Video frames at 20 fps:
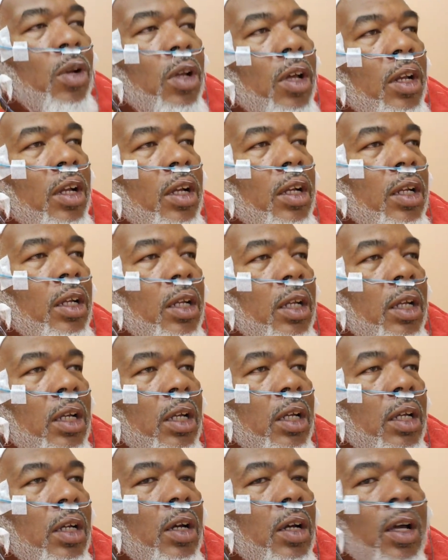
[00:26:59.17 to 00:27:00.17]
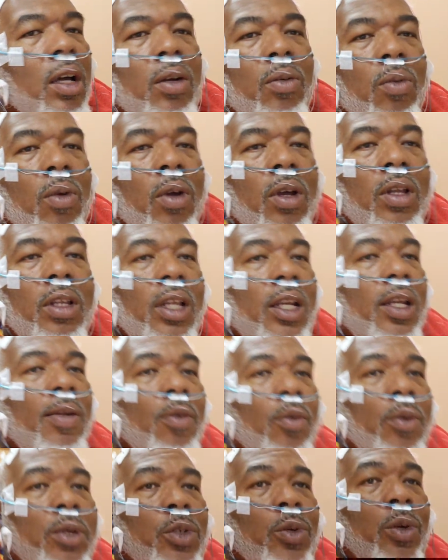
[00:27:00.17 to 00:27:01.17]
on a on a run. They
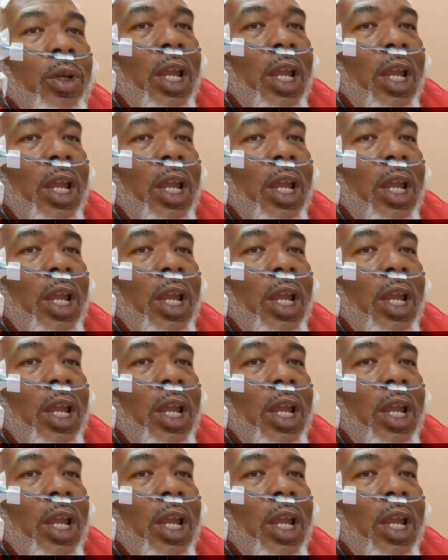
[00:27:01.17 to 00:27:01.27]
never went to